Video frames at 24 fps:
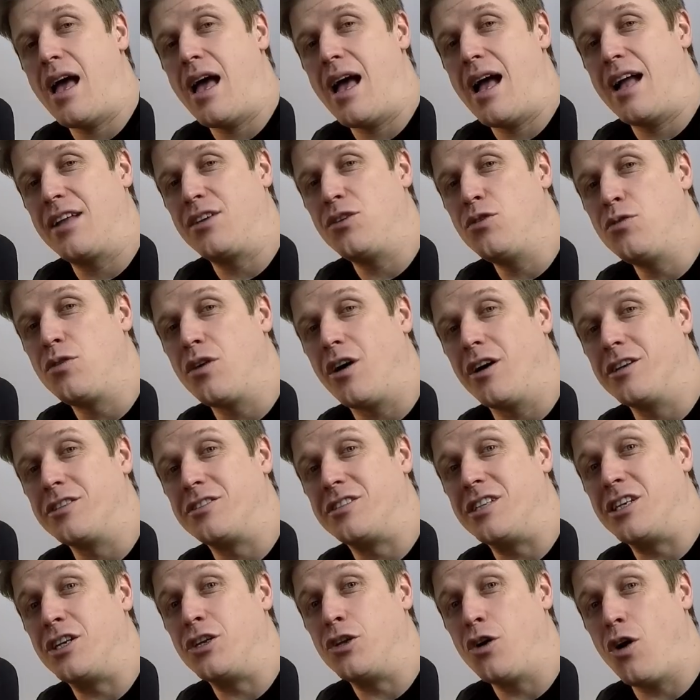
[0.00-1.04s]
And you guys
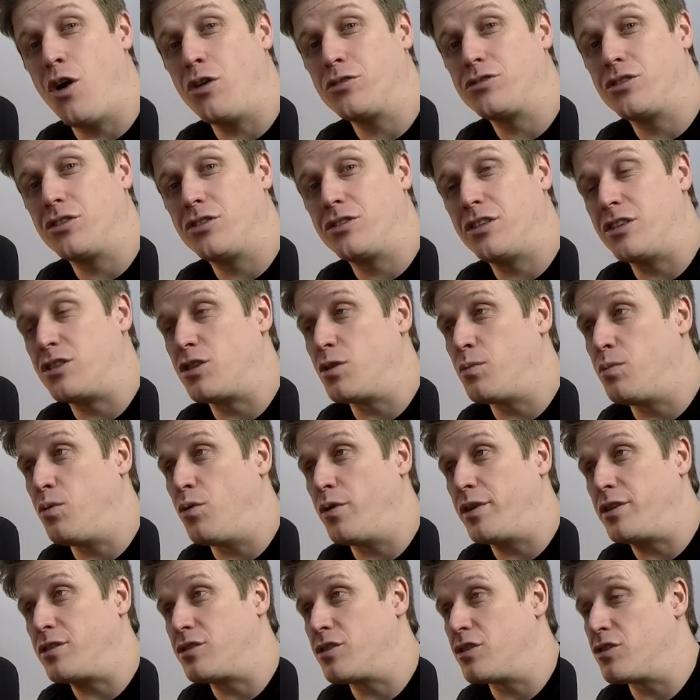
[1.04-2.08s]
did not
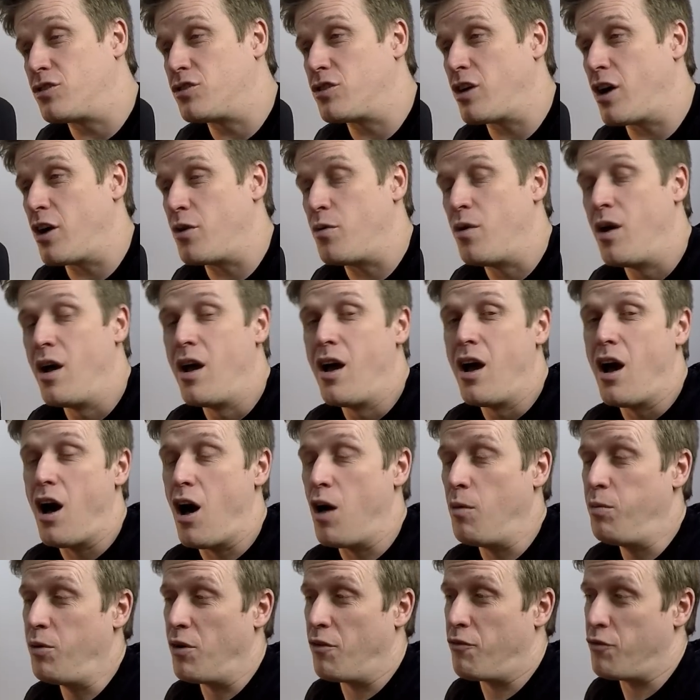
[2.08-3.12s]
disappoint. So
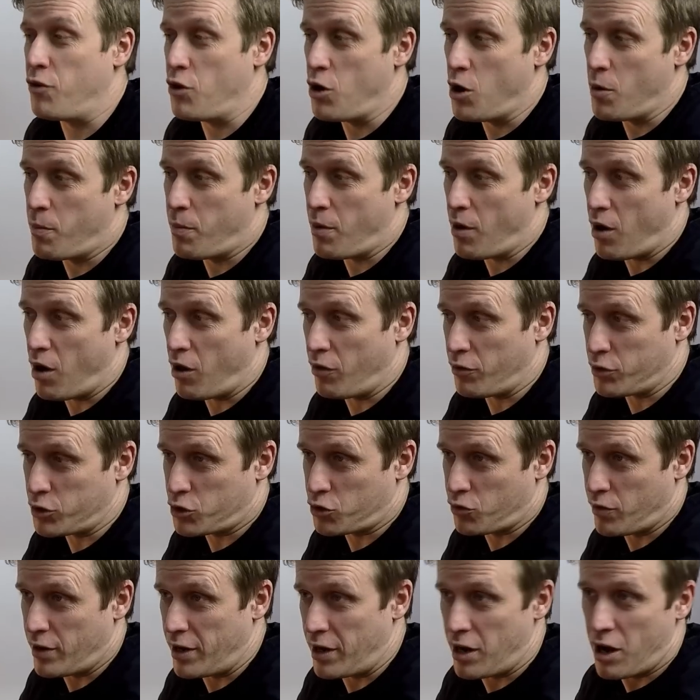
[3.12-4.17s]
I'll put a few up on the
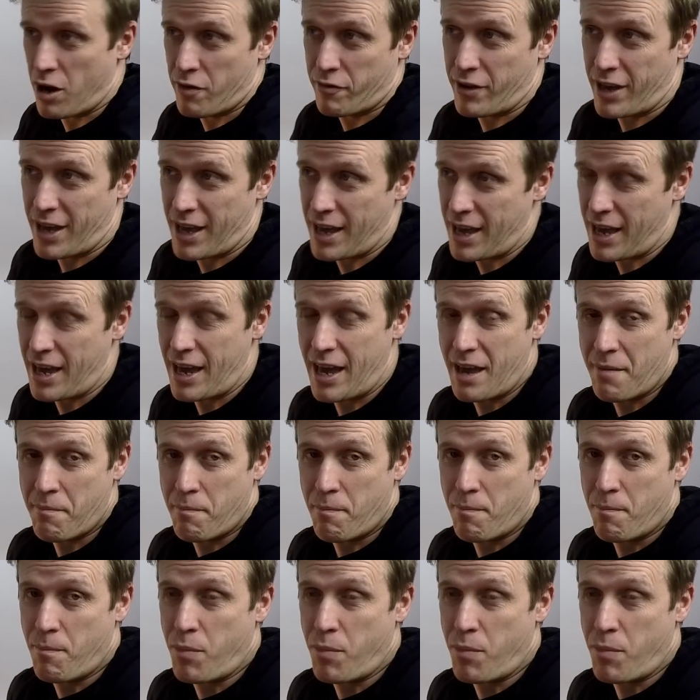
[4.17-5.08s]
screen over here.